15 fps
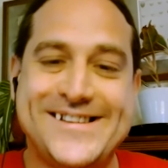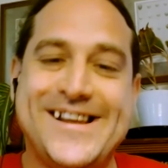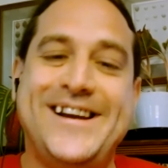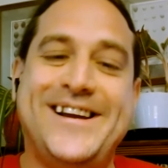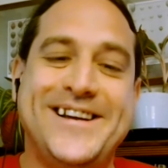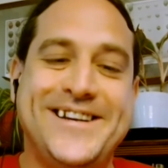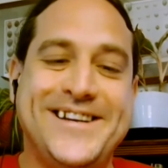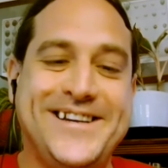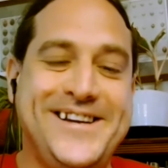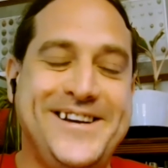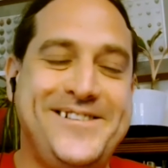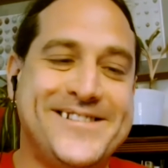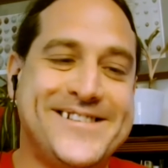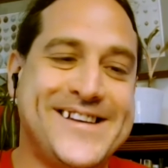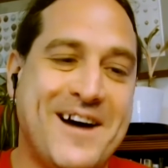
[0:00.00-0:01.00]
They didn't
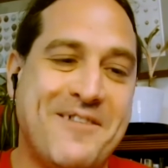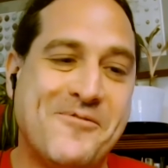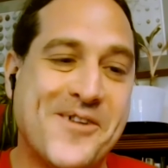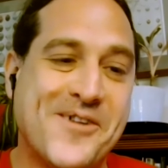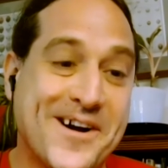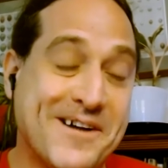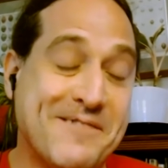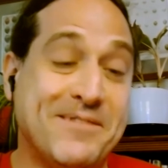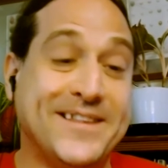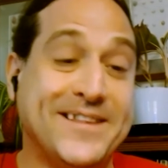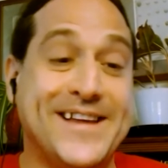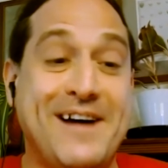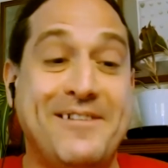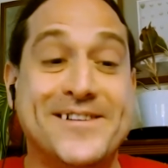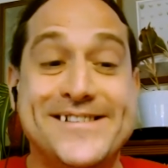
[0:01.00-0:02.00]
use that word, but
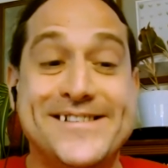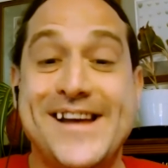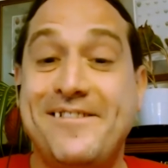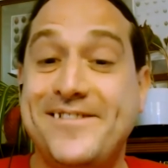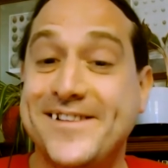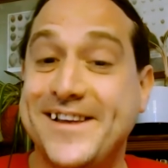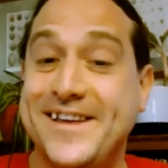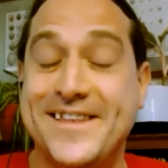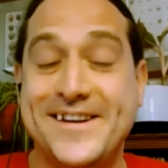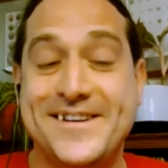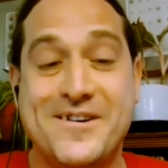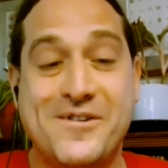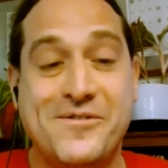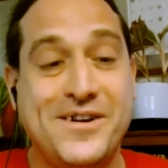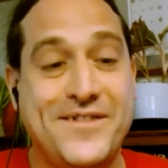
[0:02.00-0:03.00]
that was definitely the
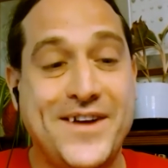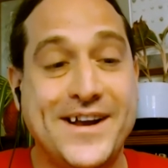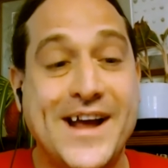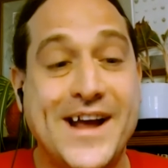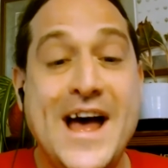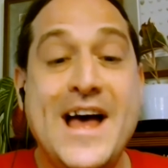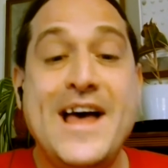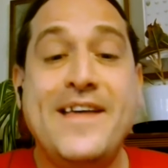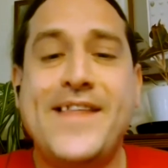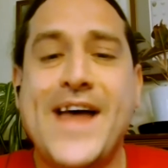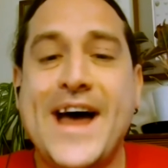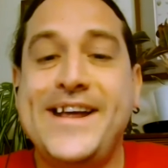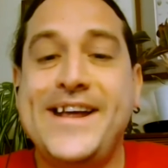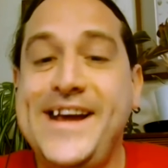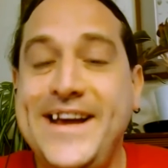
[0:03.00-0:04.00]
tone of it,
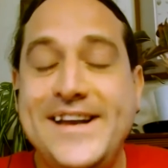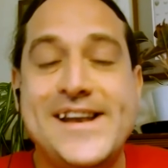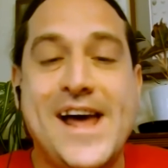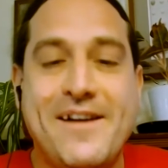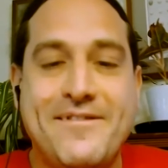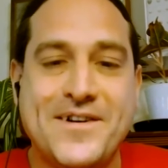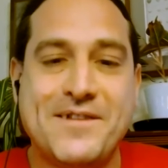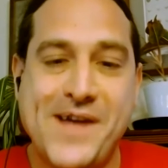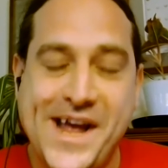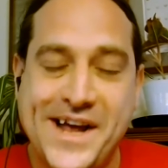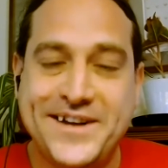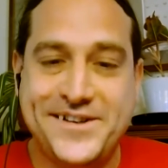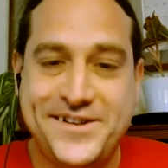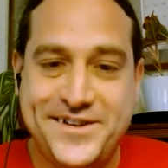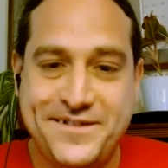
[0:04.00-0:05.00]
that he never
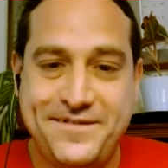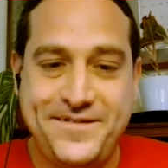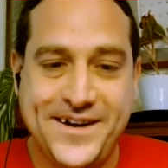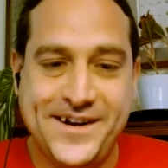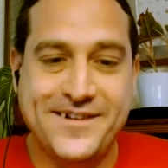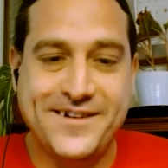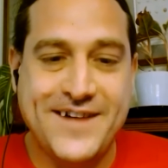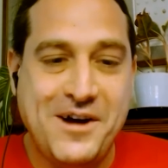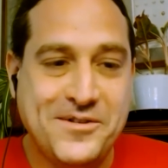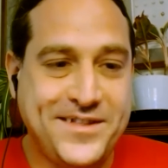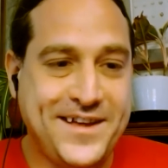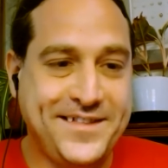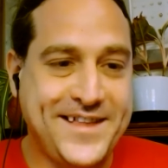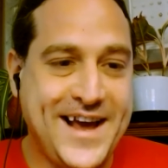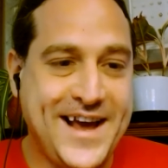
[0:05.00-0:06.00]
managed to figure out
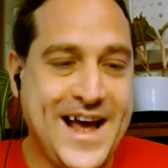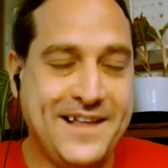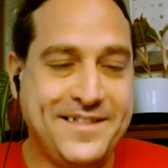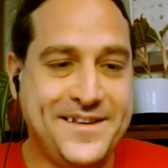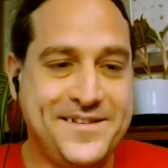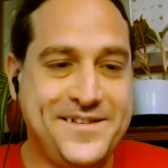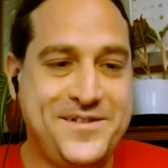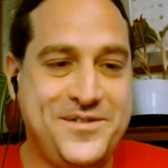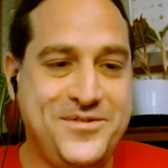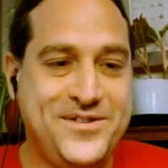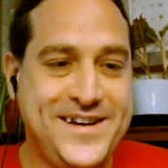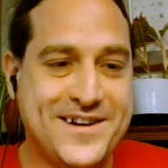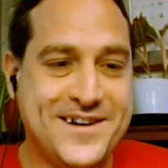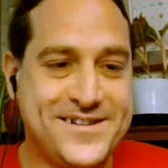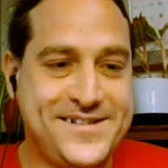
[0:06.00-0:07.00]
that they had this
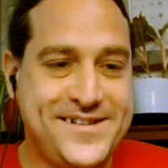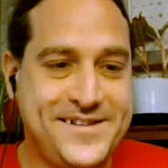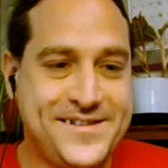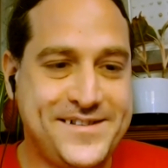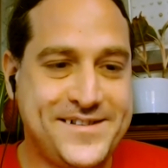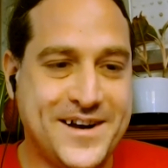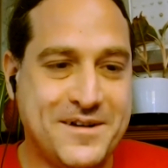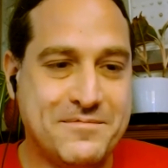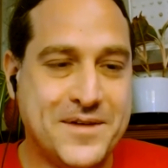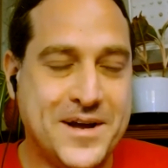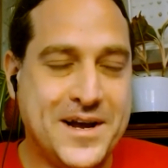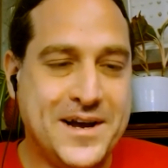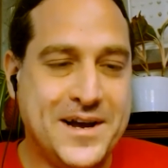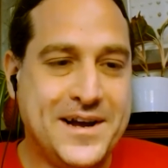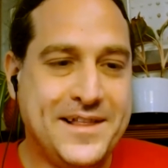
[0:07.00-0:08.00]
two-tier system,
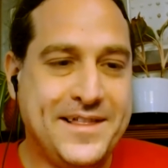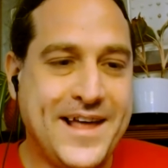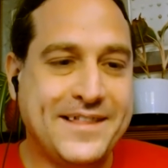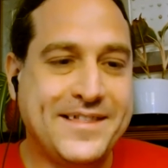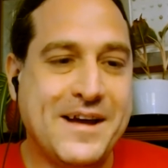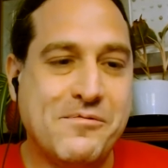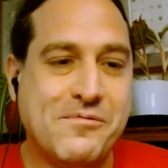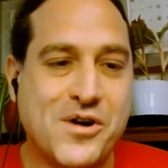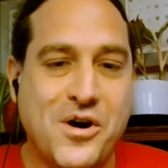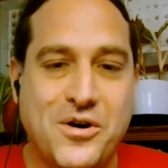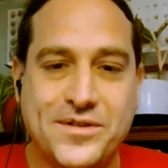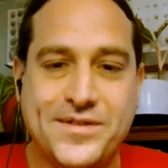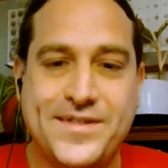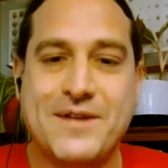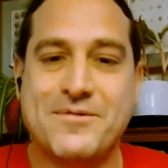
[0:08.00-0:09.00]
that they were
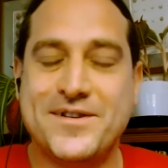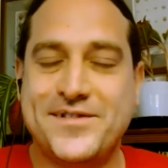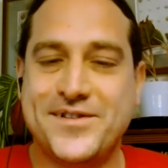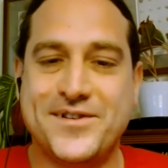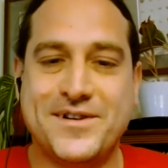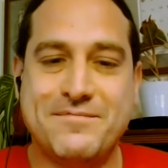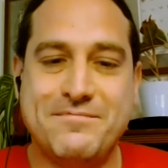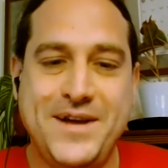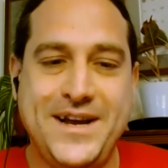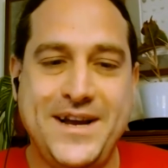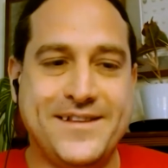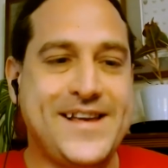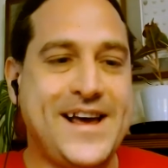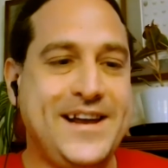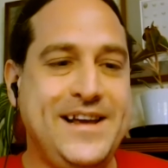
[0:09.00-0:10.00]
all, there were certain
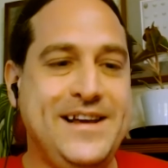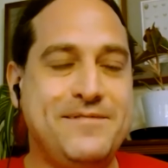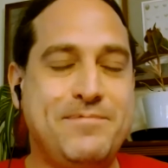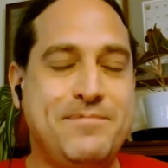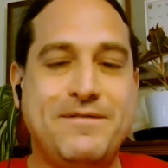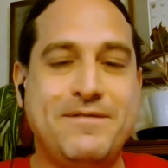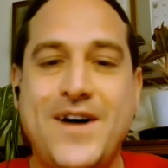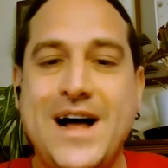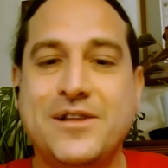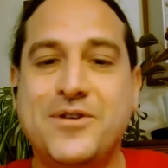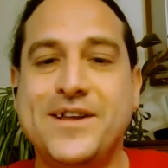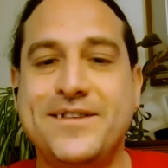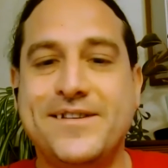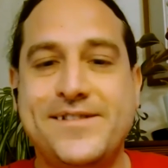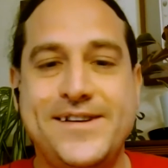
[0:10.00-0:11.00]
meetings that he's been
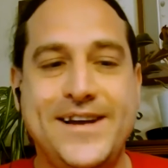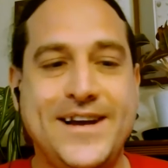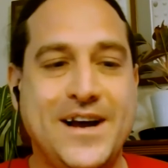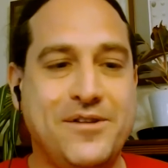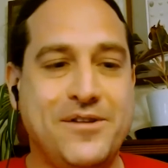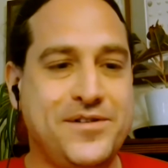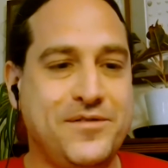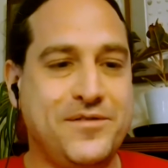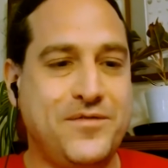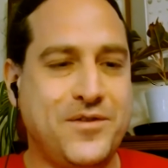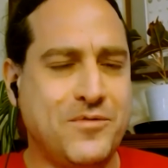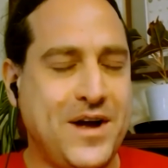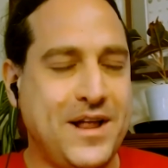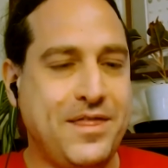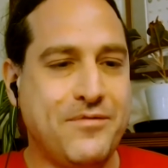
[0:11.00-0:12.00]
following the city council
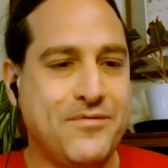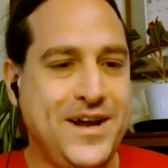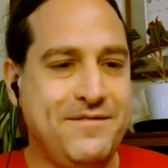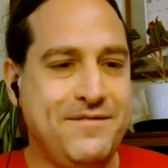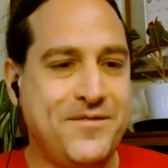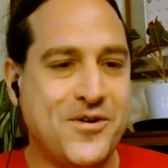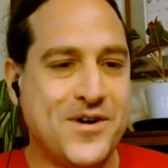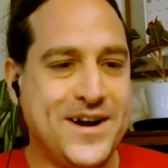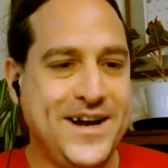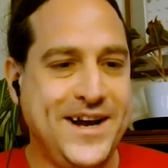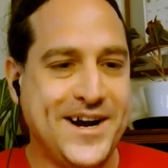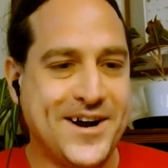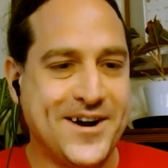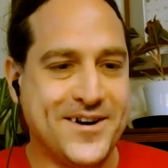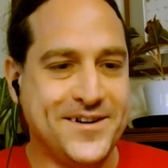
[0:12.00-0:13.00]
for what, 3-4
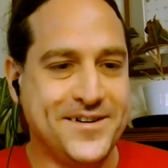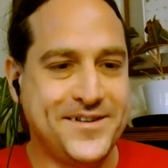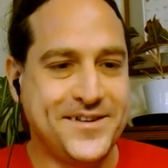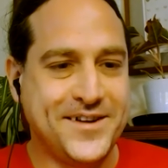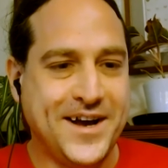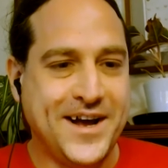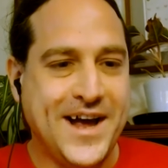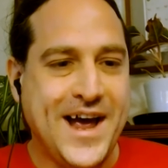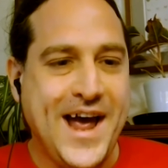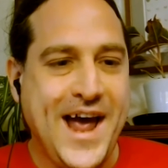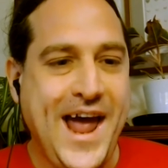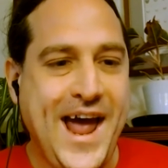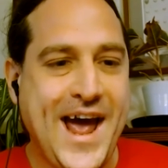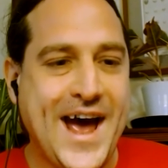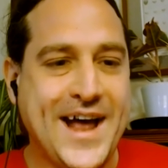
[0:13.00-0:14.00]
years,
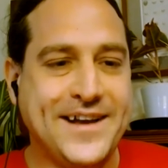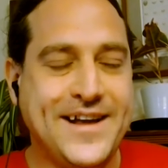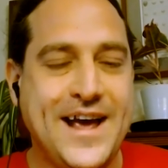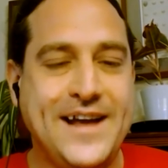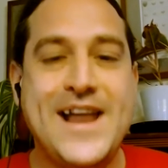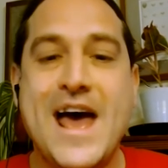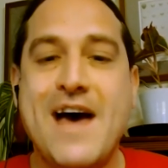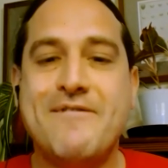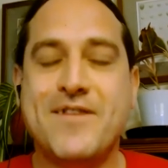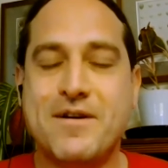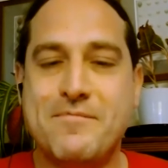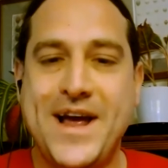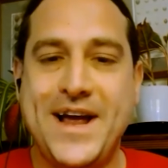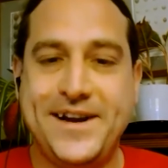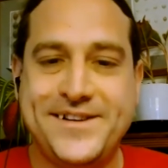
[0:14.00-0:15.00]
and had never
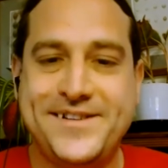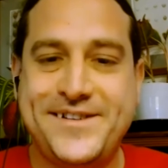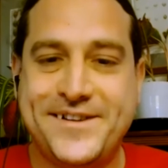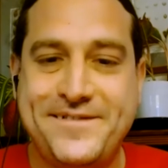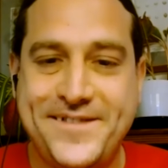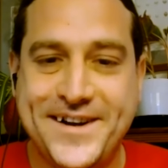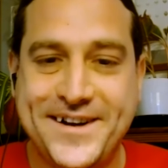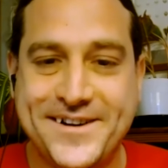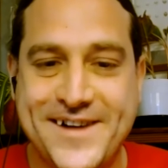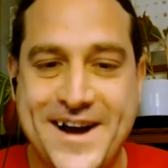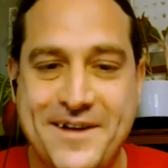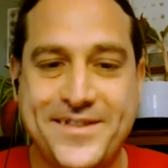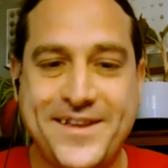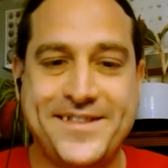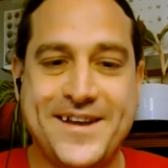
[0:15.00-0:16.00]
managed to figure
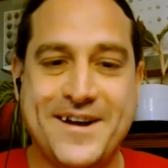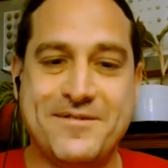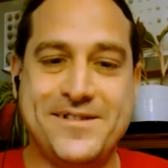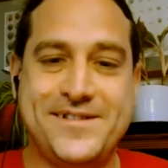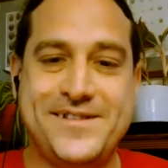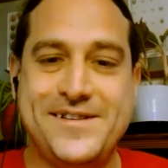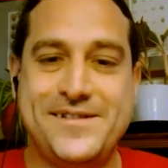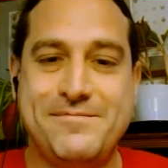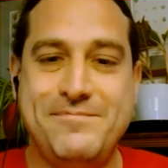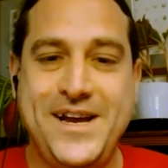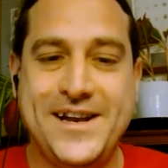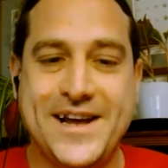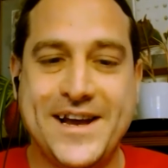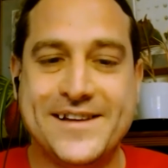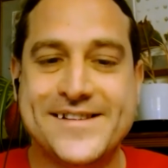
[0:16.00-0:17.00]
out that there was these
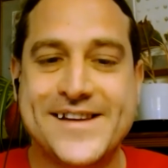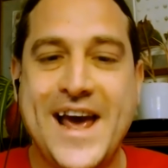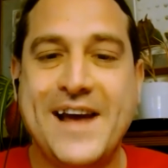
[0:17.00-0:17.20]
meetings.